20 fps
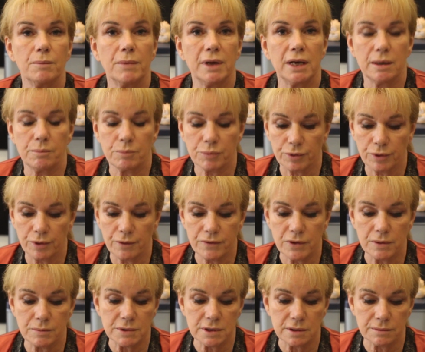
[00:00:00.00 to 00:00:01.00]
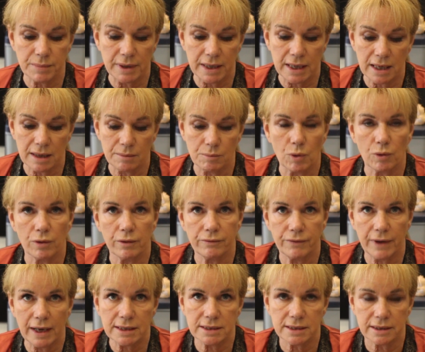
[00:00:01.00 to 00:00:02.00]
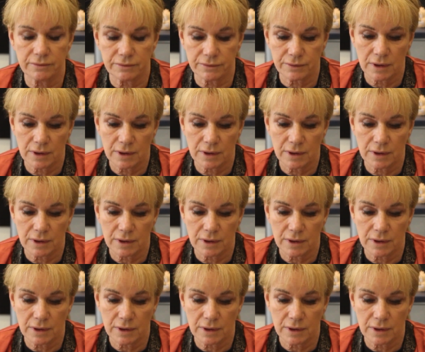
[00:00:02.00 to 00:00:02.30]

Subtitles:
and improve them to be more effective.